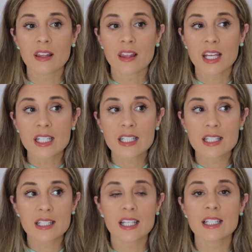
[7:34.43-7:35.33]

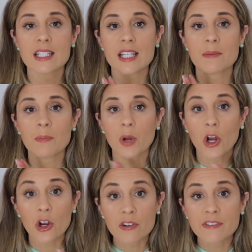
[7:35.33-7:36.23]
This is the
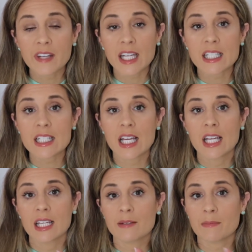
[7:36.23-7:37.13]
perfect
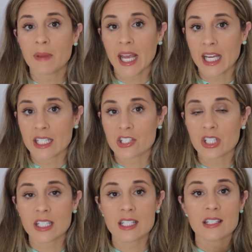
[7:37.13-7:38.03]
beige.
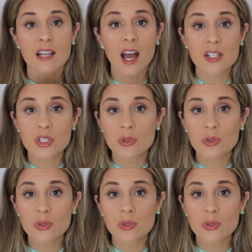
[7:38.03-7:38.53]
It's not too